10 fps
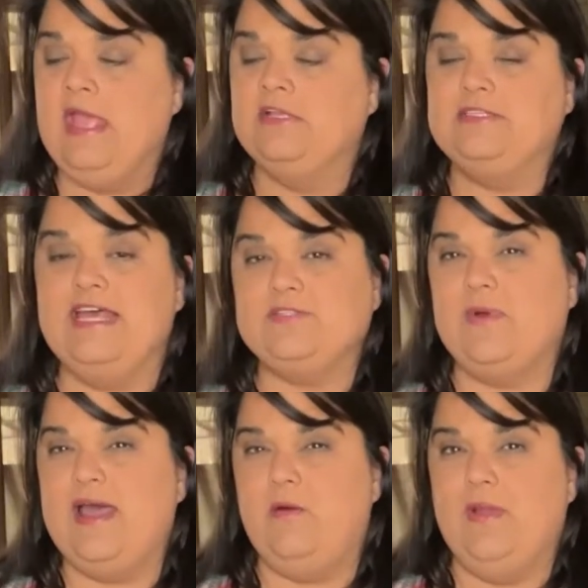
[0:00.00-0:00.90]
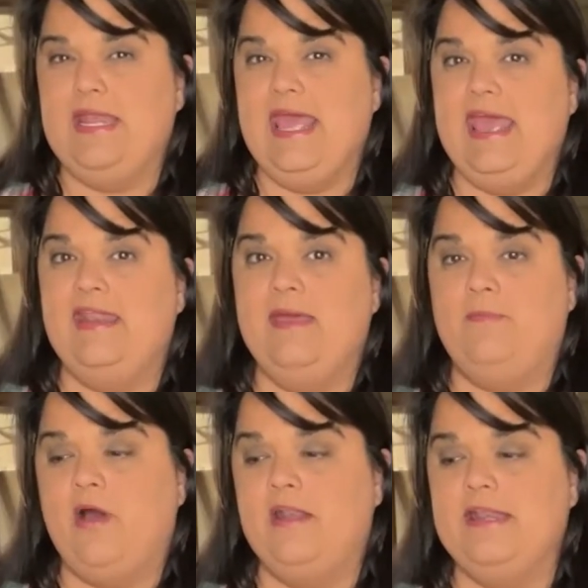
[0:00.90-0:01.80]
That's why I went ahead and
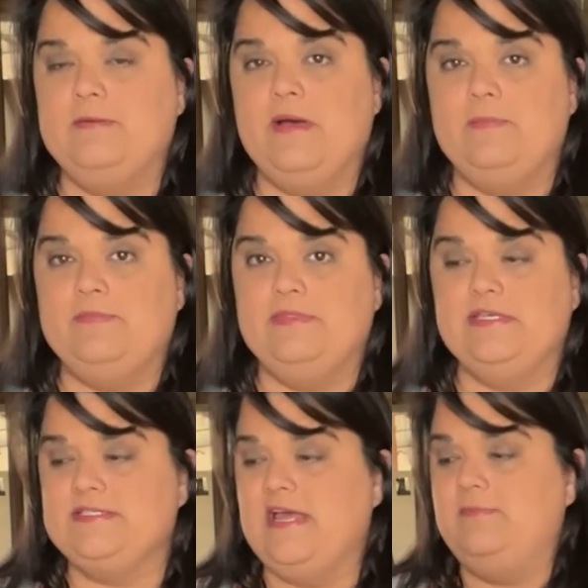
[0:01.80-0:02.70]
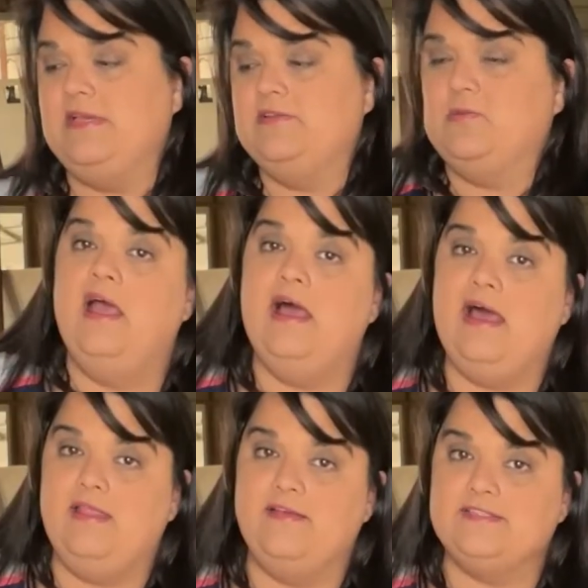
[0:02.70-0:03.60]
potted them up this time, because
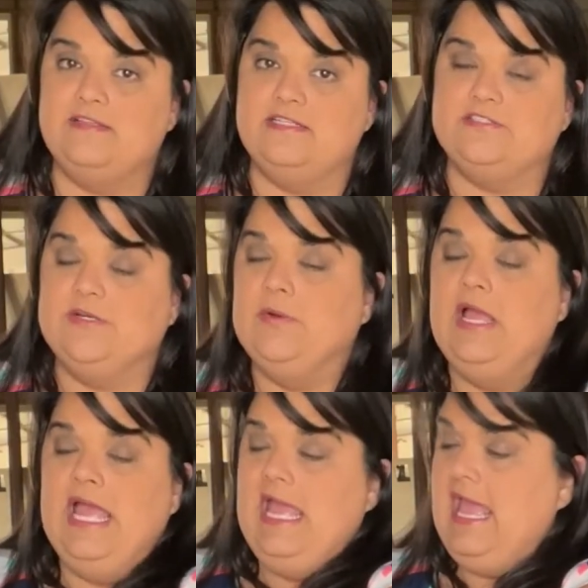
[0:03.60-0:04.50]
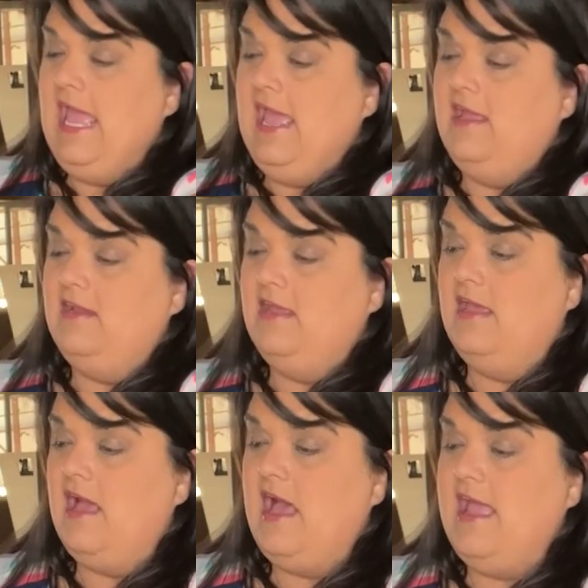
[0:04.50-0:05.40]
I love cilantro. And
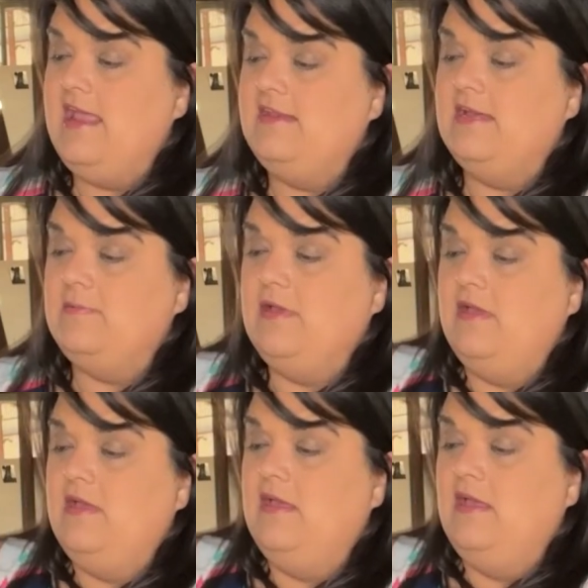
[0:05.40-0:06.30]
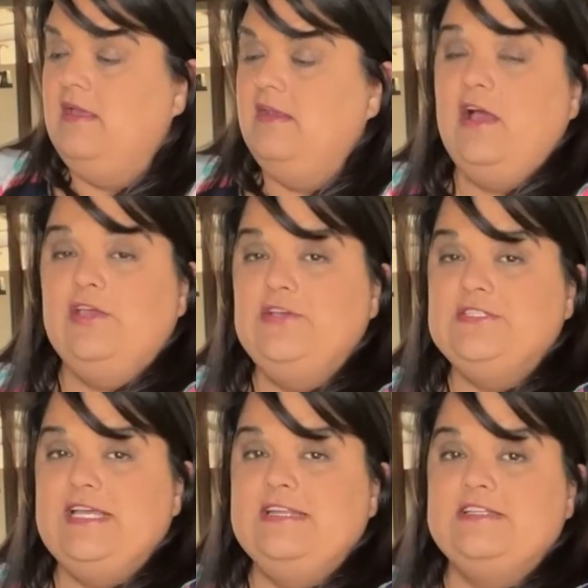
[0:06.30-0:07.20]
I end up not
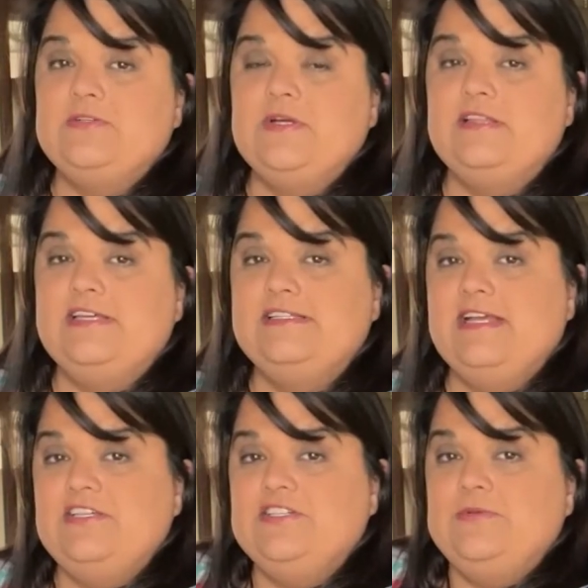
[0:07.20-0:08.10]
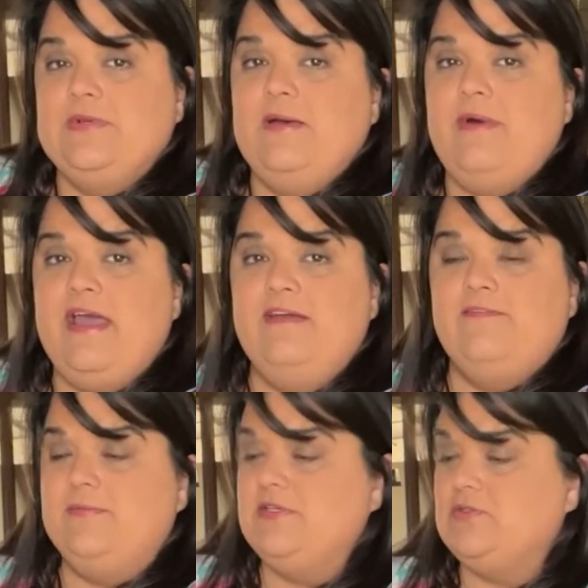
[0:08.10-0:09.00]
using it as quickly as I should when I buy it
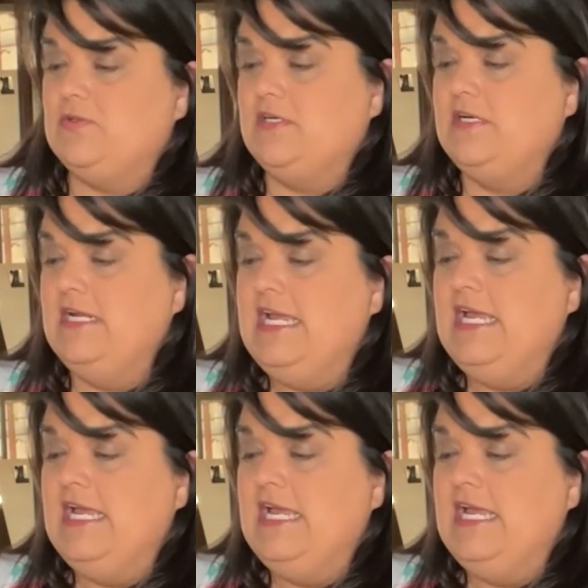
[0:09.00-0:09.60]
from the store.